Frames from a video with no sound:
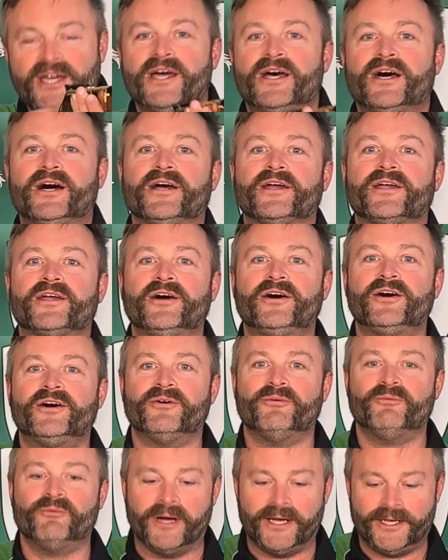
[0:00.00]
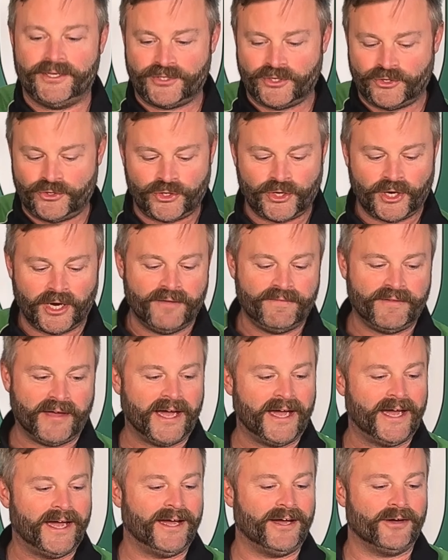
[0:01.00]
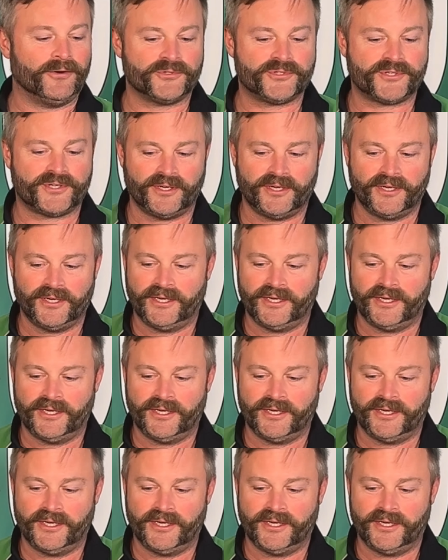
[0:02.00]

I can't wait to try that out.